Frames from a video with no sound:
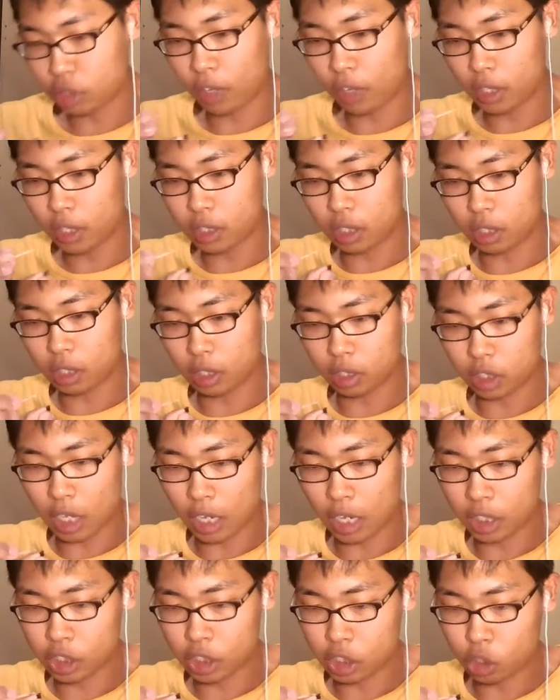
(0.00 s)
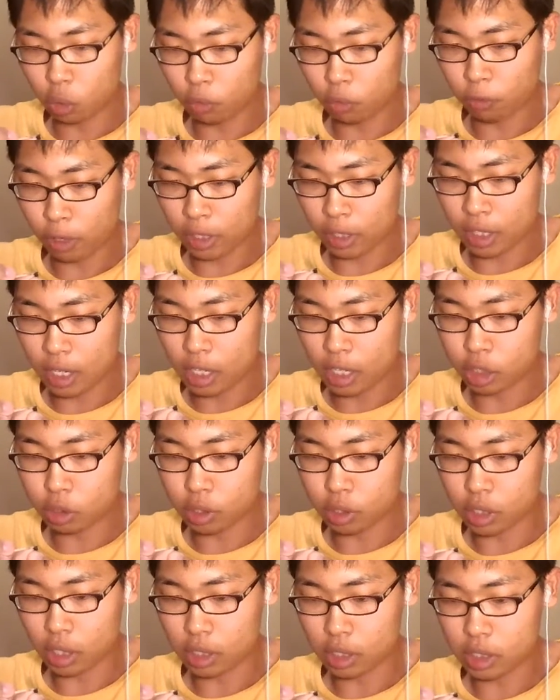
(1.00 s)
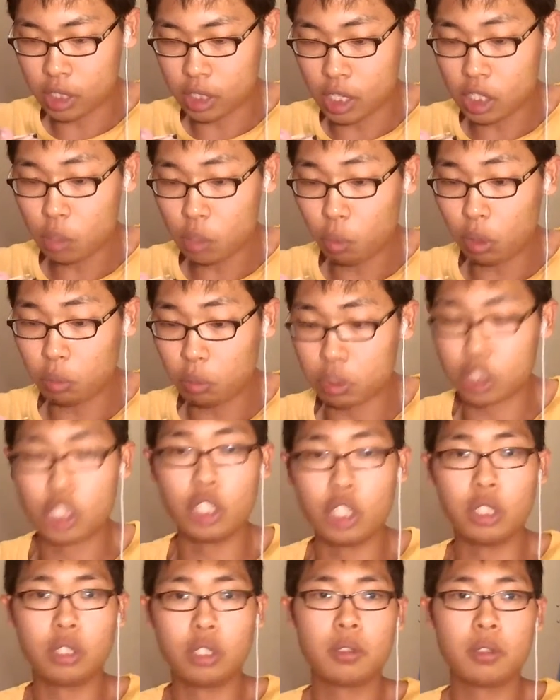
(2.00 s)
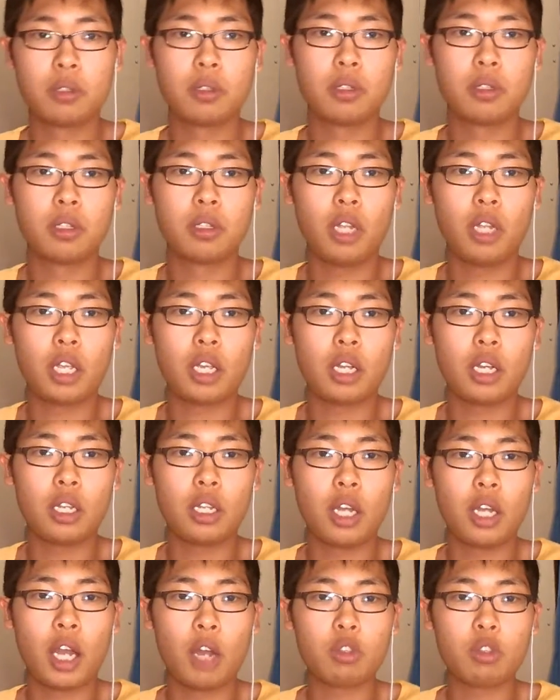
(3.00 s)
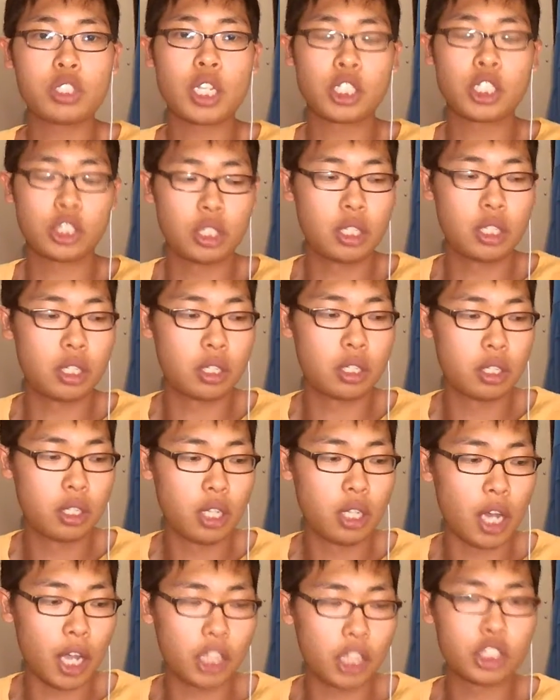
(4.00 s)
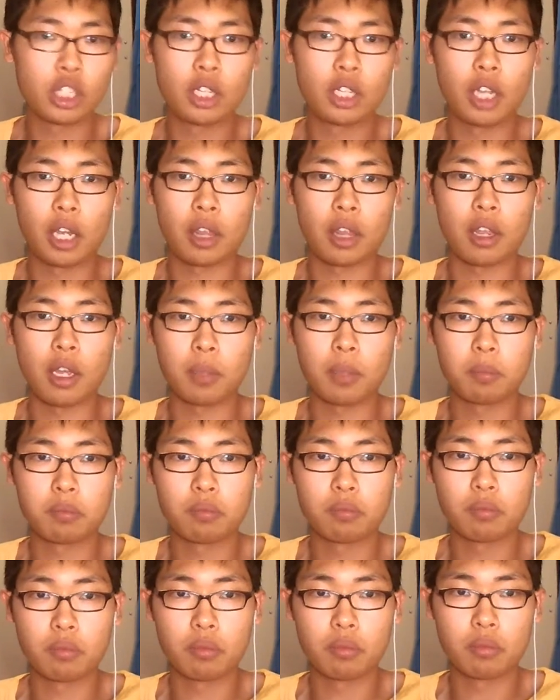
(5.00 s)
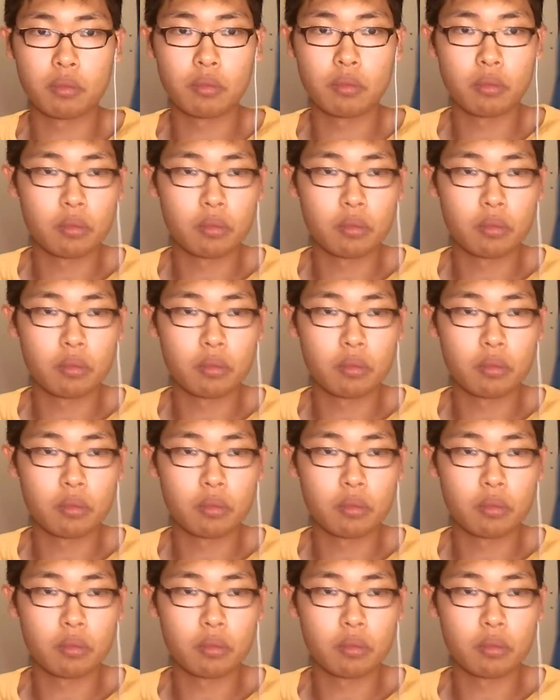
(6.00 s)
But I just don't find it interesting. Season 1 was good. Like I actually like that.